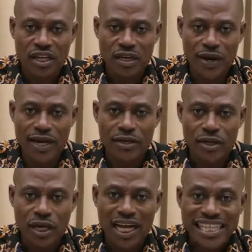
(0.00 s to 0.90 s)
All right?
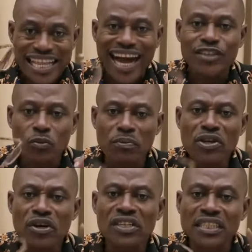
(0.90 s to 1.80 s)
And that should
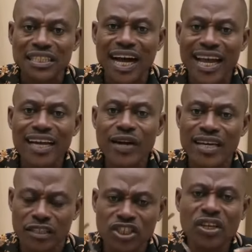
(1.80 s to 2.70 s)
be your desire
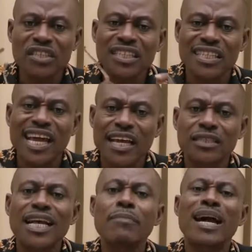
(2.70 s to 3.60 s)
right now. Jesus is
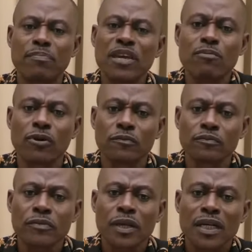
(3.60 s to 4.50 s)
saying, tell my people,
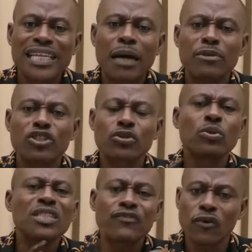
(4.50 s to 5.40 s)
they have been
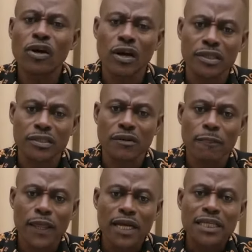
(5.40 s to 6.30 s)
too defocused.
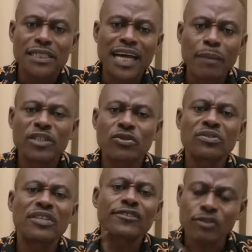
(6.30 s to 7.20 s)
They have been
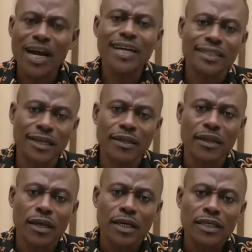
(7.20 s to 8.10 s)
too distracted.
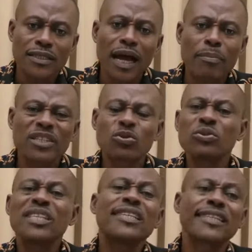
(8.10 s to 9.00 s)
They have been
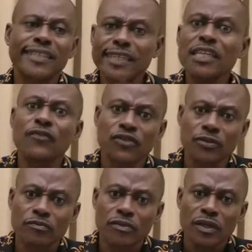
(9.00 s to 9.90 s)
too deceived.